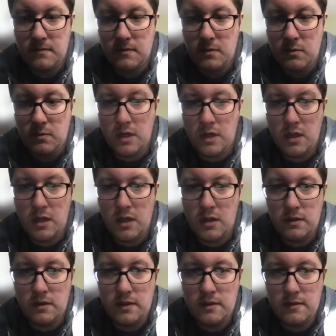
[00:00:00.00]
Well,
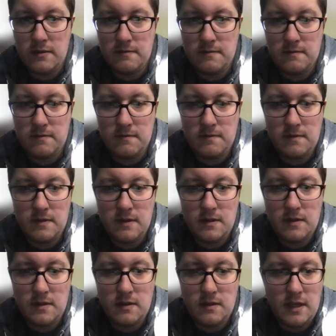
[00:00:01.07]

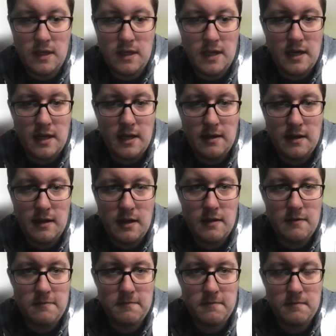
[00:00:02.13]
yeah,
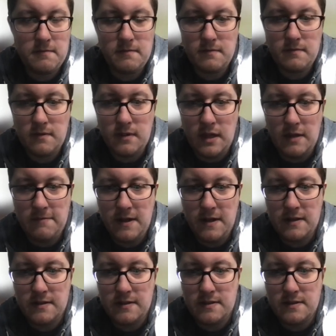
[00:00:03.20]
I've
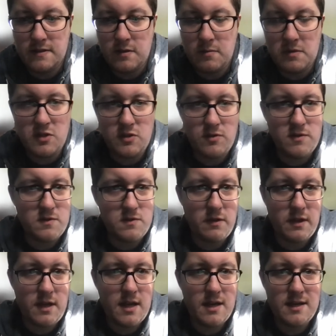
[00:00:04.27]
had some issues with
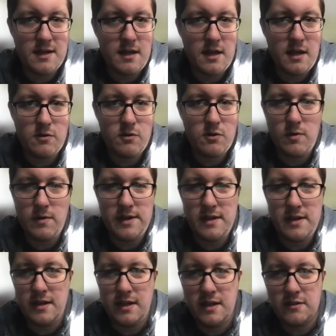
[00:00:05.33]
that. I don't know,
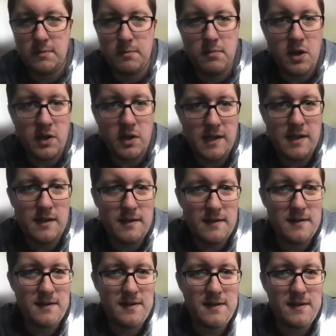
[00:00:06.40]
it gets buggy.
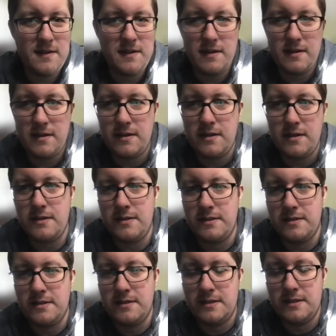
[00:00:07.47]

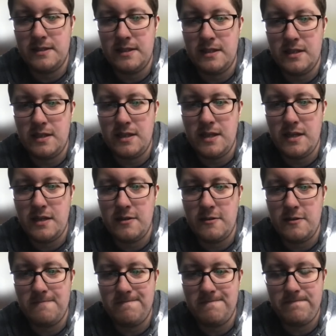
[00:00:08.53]
And
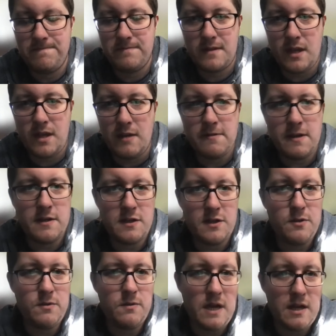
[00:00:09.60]
I've had to
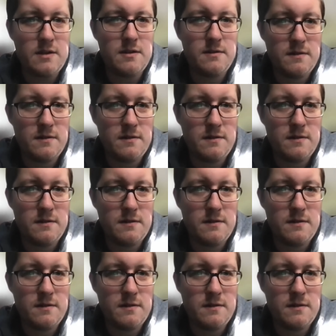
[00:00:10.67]
do that